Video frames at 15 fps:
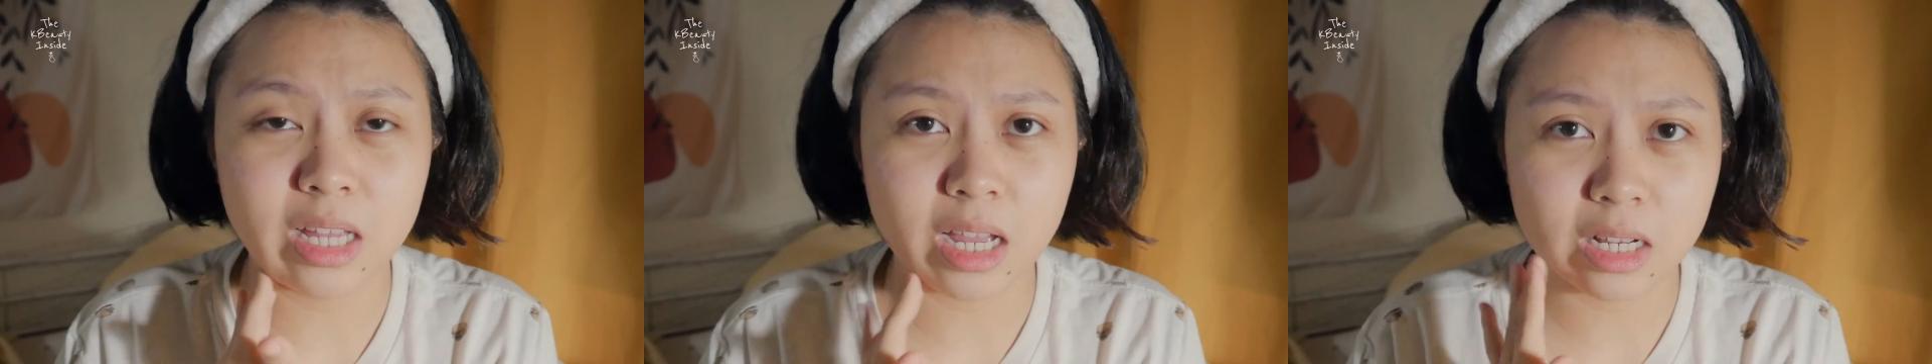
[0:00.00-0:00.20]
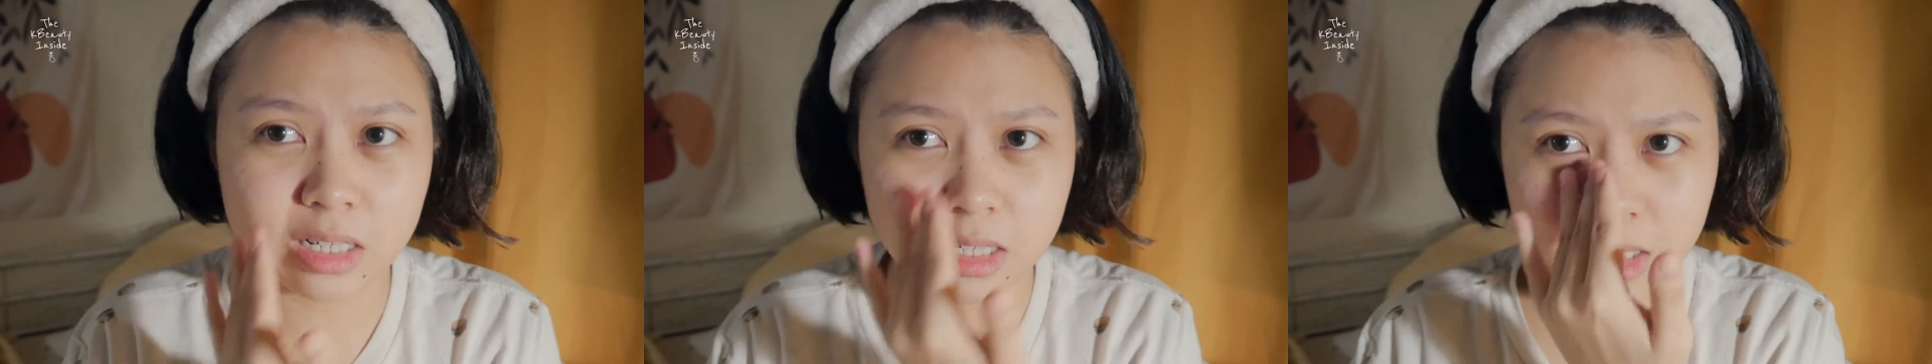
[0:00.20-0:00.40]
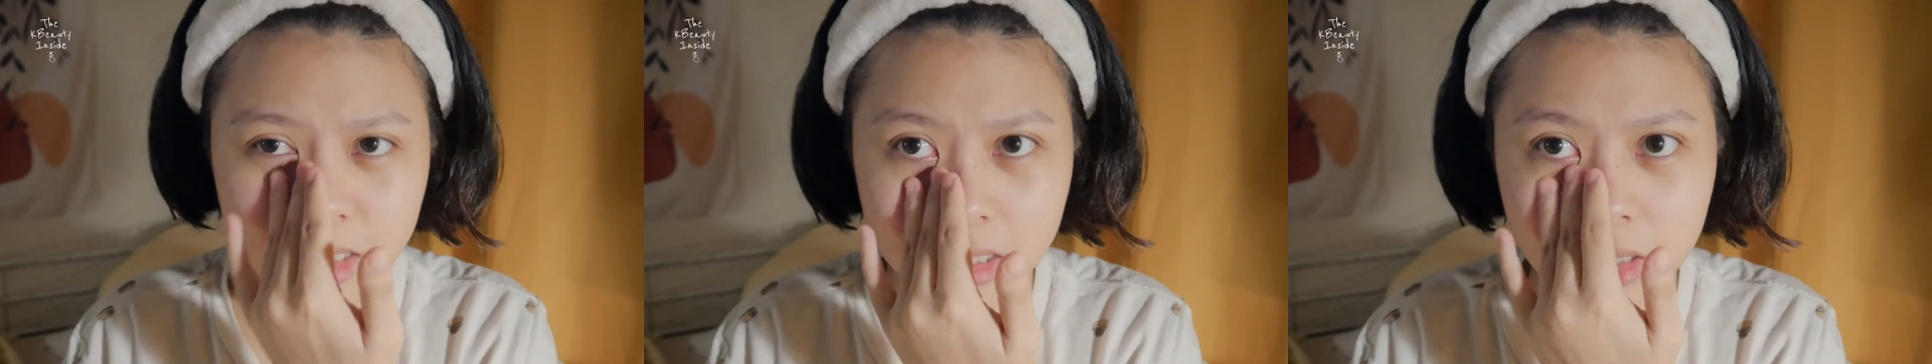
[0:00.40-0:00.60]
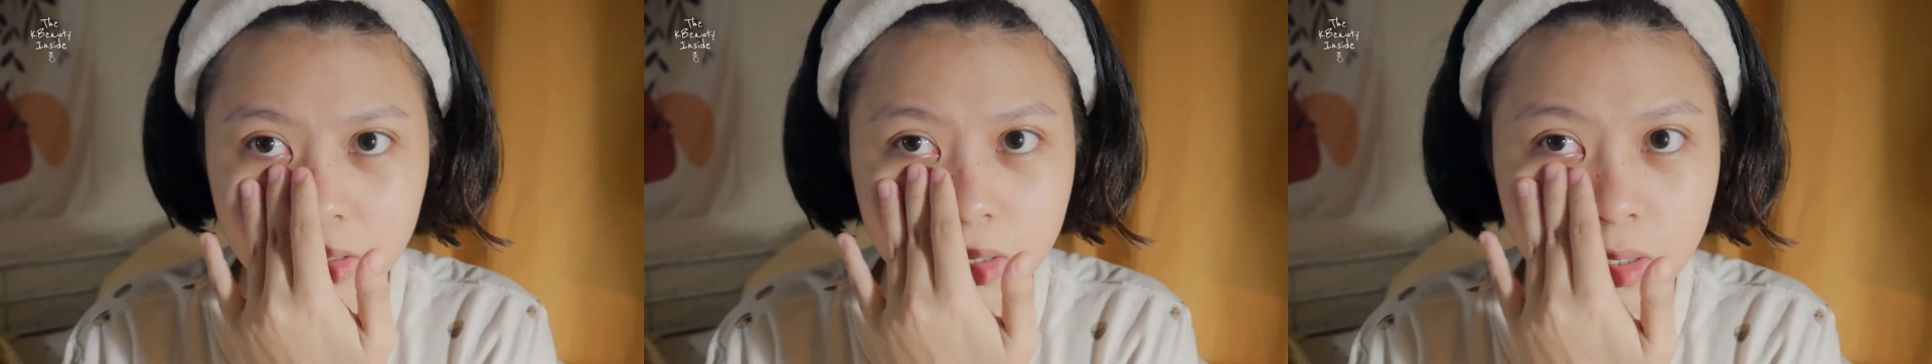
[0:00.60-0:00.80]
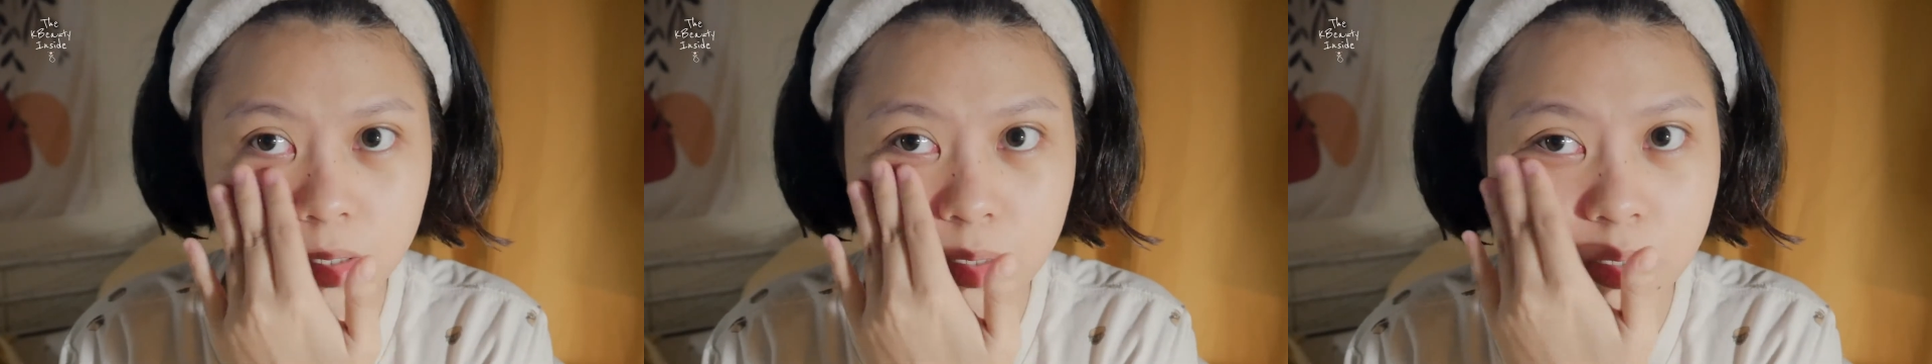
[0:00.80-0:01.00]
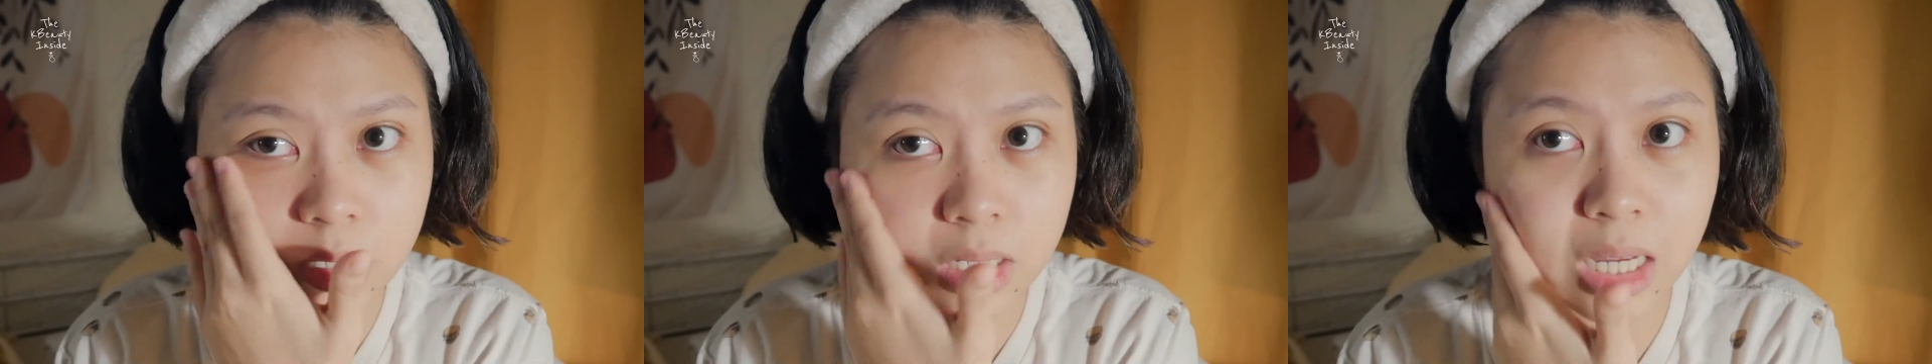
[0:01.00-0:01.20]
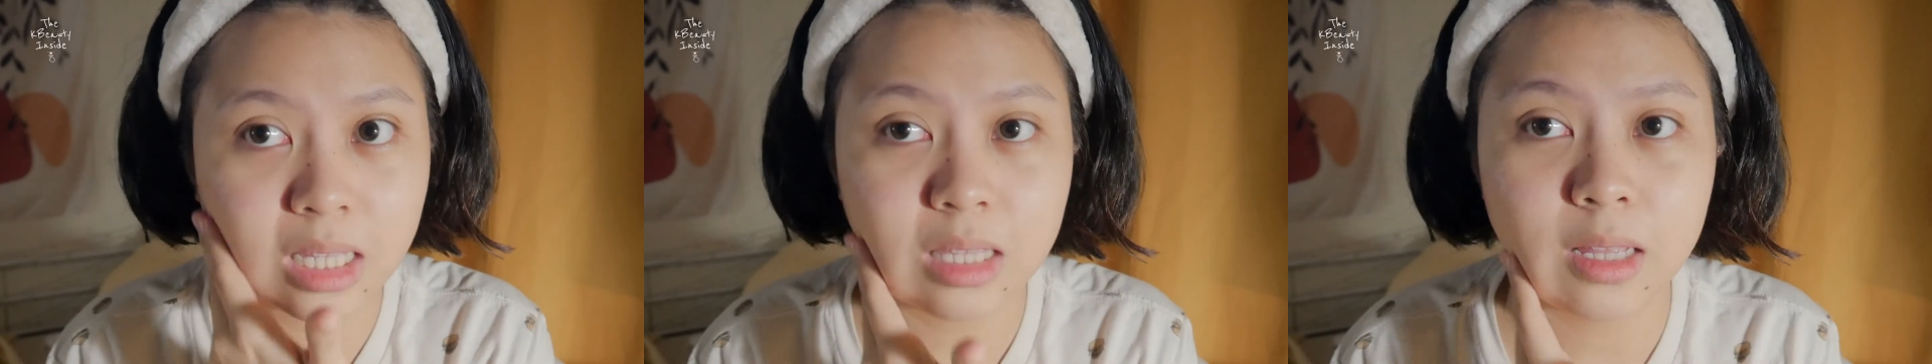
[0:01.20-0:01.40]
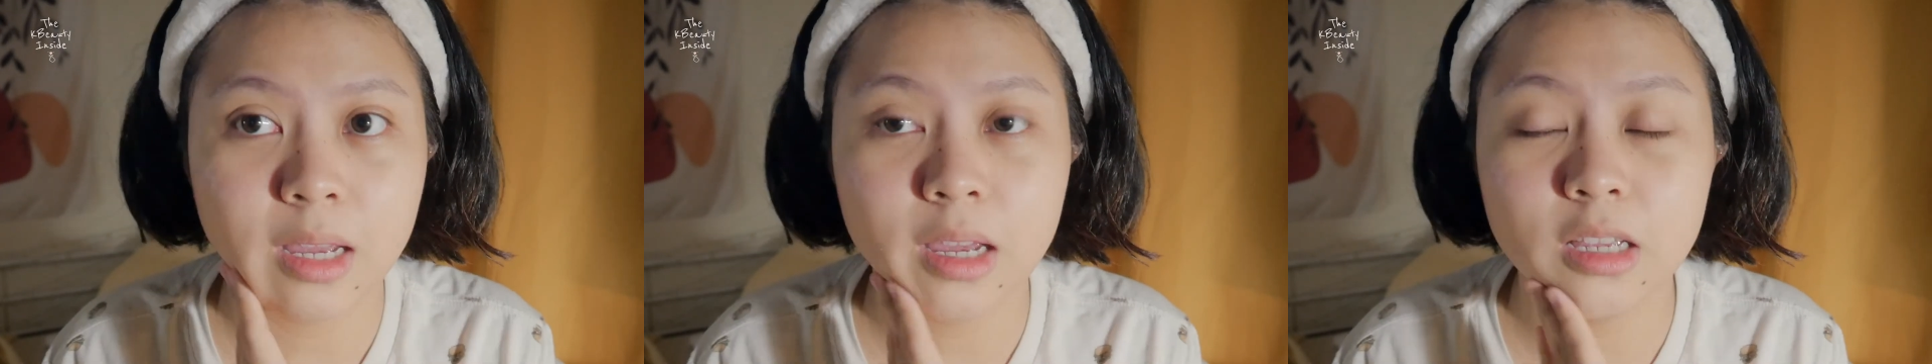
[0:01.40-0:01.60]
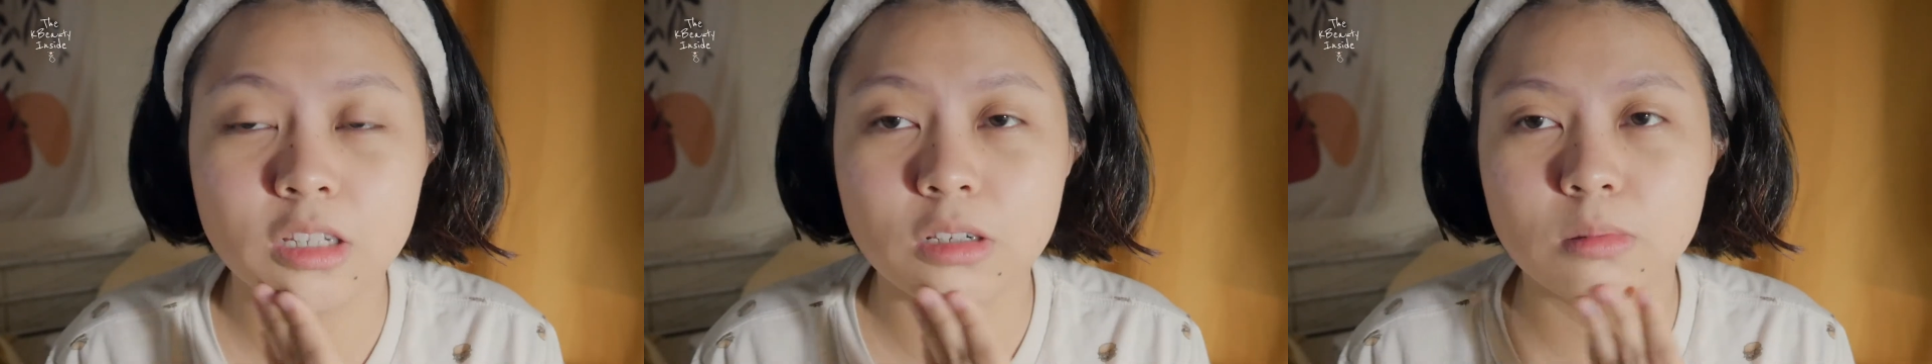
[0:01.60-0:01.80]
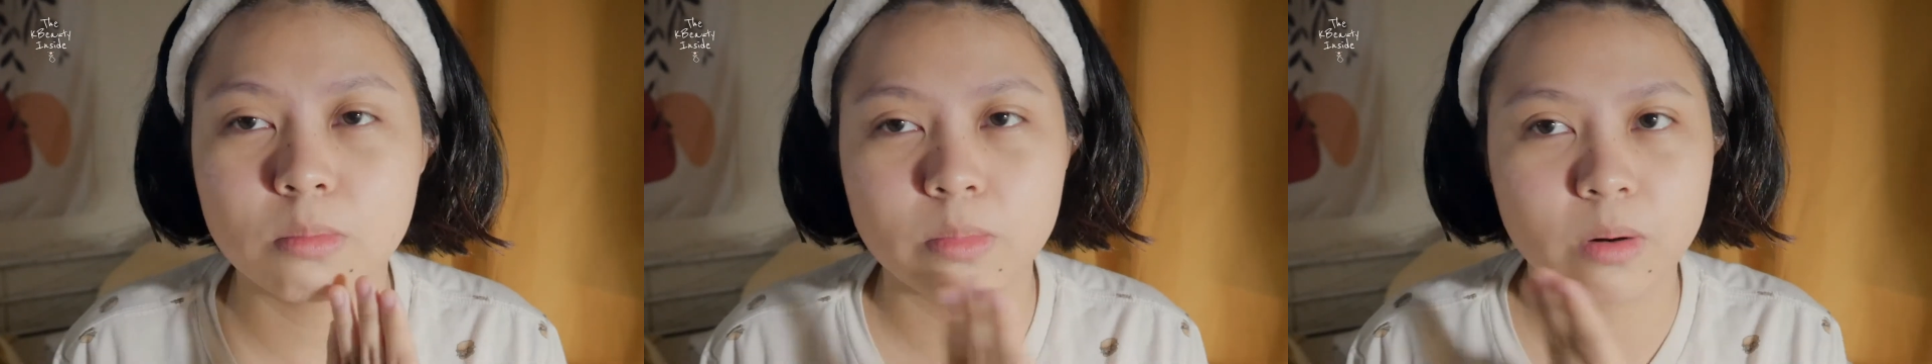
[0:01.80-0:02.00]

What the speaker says: actresses who use anti-aging